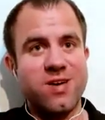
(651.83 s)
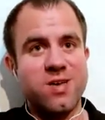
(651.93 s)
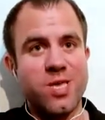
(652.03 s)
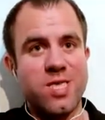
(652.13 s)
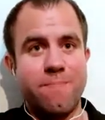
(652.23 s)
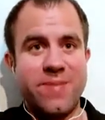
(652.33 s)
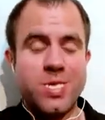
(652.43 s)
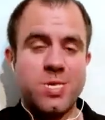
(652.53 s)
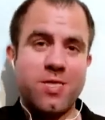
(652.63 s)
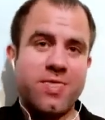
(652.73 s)
So they're
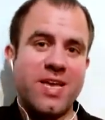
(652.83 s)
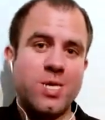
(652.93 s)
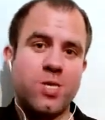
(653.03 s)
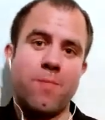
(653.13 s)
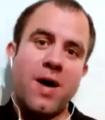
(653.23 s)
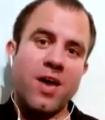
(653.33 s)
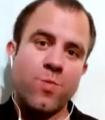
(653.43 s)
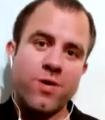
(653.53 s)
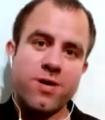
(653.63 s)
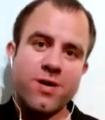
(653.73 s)
missing things that might
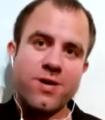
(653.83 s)
work